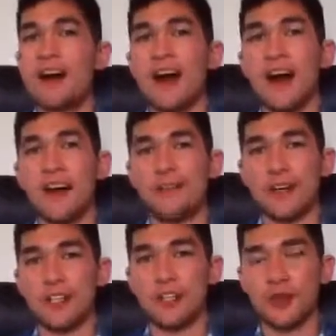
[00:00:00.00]
I
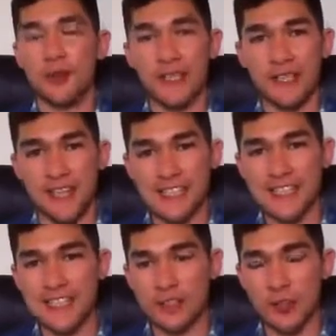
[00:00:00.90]
show you where to get ideas
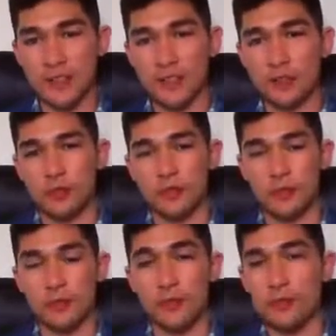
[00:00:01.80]
to create your script, and I've
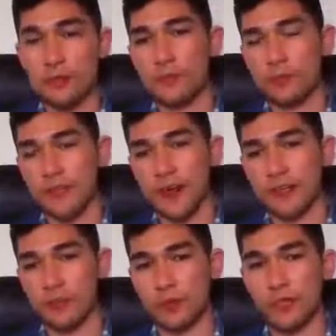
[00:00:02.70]
also provided a
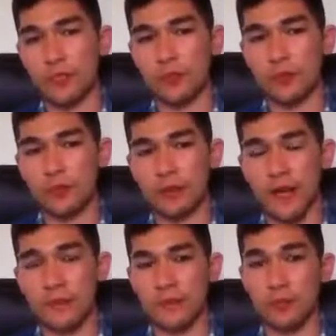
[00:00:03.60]
really cool
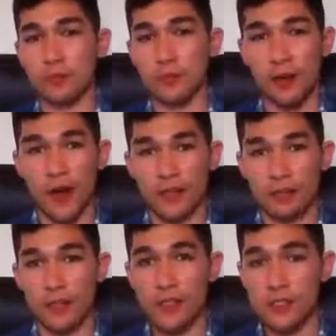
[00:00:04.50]
script writing
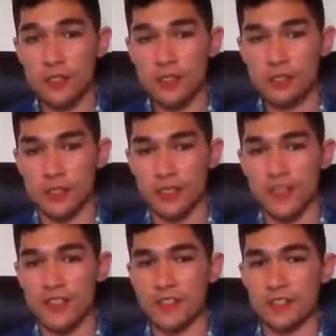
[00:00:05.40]
resource which allows
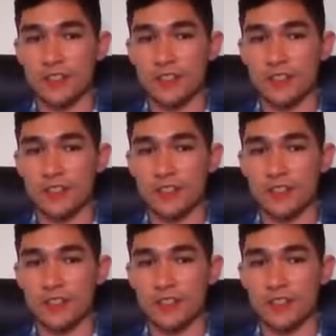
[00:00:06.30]
you to